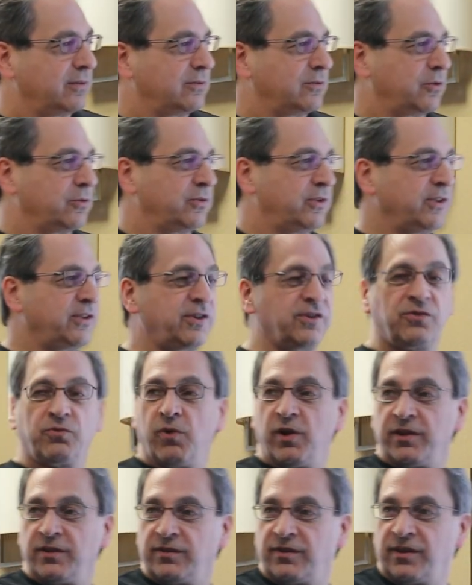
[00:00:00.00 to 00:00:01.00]
So this is
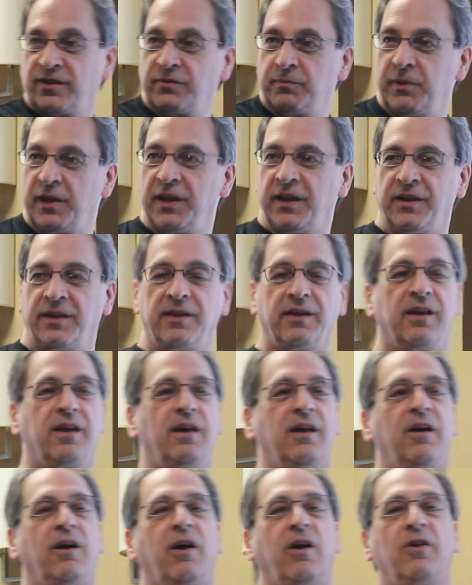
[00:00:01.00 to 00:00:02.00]
what it's explaining.
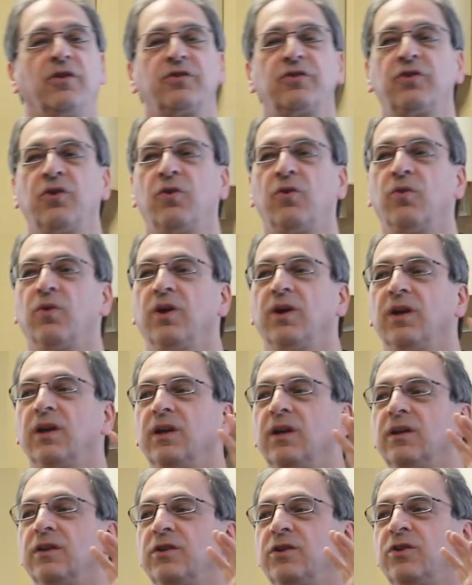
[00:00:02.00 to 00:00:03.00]
Also,
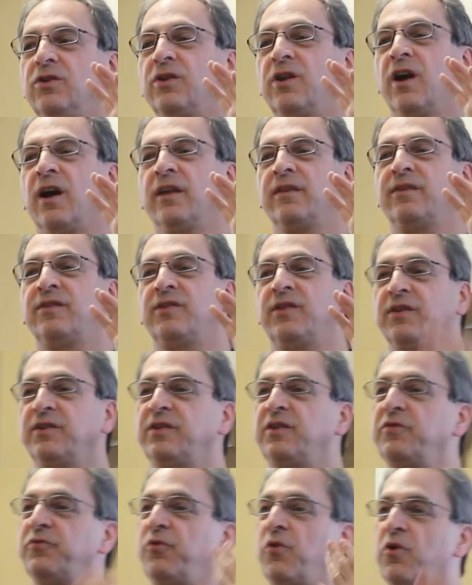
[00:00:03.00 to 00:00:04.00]
you got
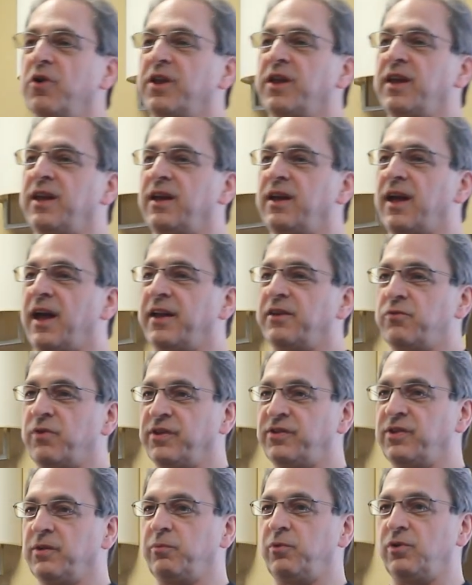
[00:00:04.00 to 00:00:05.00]
64K
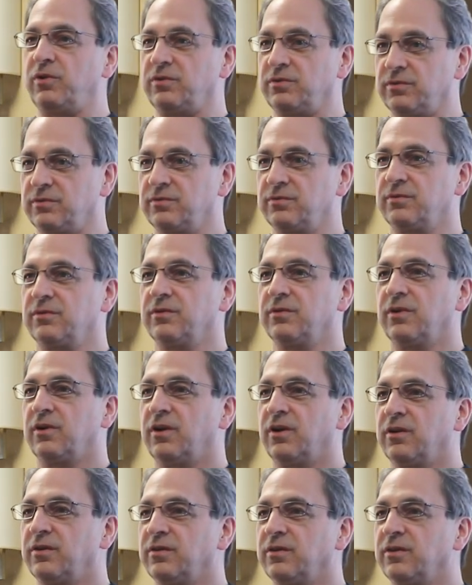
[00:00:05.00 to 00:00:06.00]
addressable
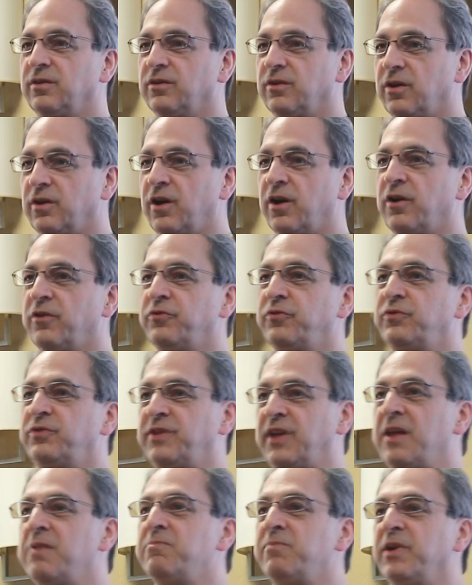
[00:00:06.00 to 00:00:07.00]
of
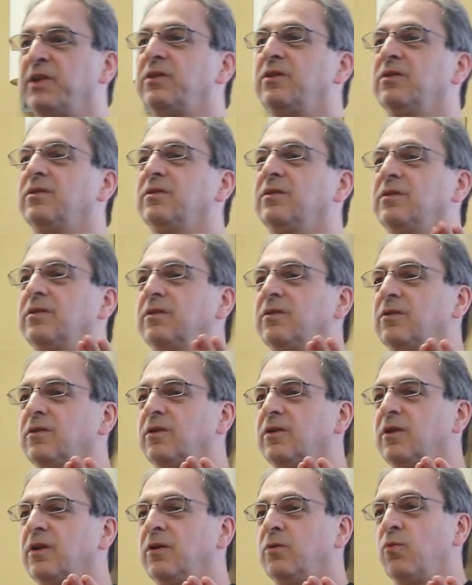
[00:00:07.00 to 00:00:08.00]
10-bit
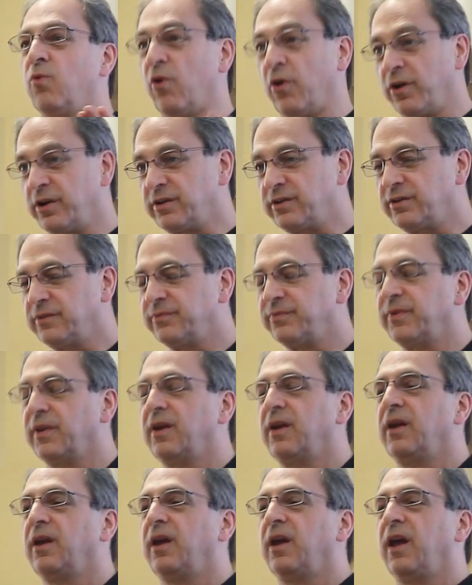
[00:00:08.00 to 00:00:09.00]
word.
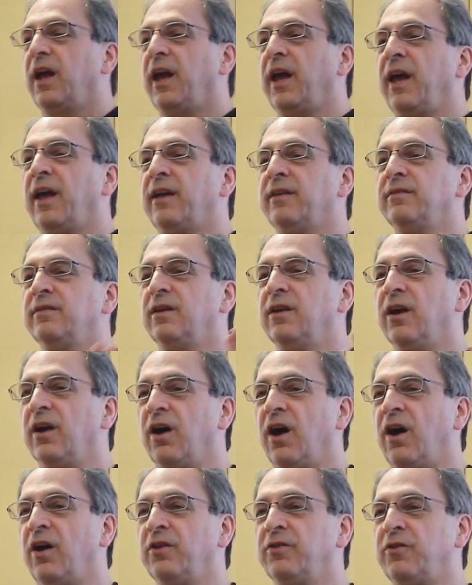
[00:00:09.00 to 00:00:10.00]
And
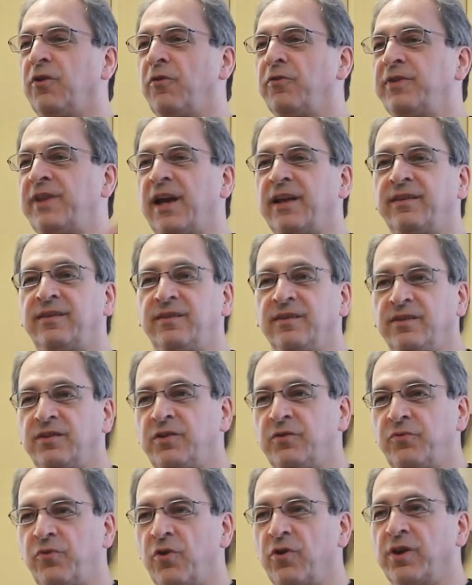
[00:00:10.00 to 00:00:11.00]
out of that
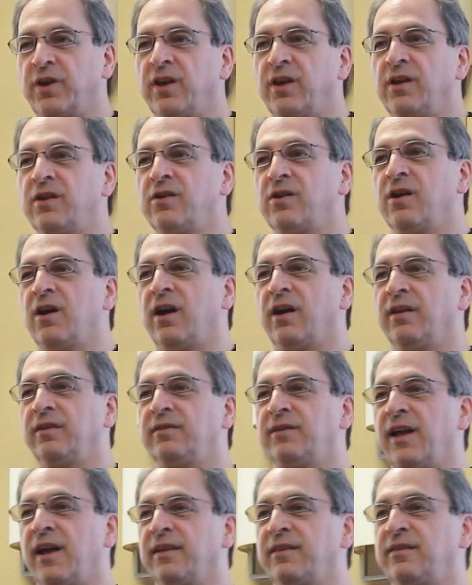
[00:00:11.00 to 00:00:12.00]
64K, you
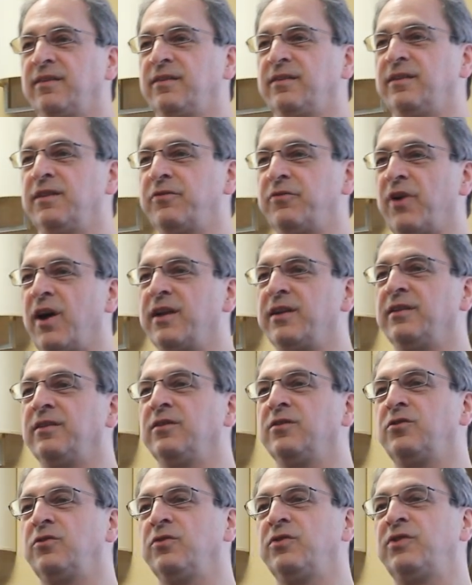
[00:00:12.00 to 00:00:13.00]
got that divided
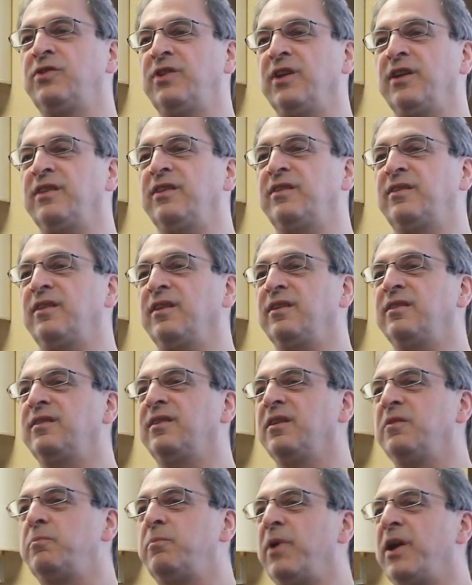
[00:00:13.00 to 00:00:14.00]
into
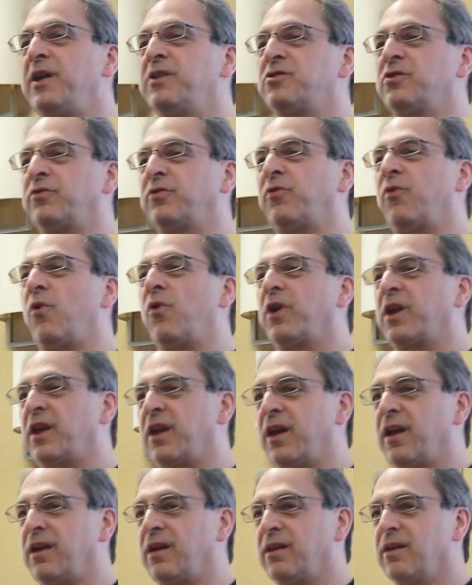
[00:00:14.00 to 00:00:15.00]
16 pages
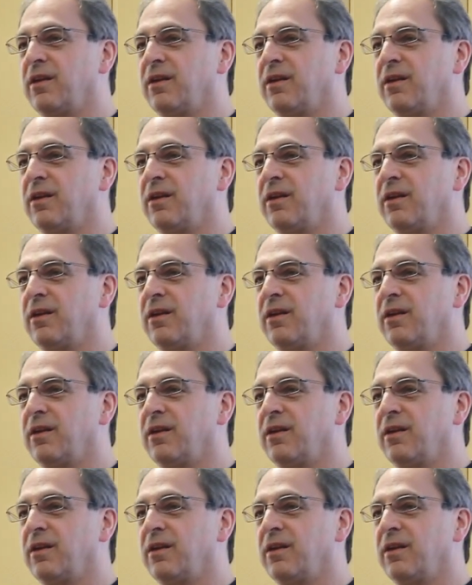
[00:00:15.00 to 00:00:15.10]
4K.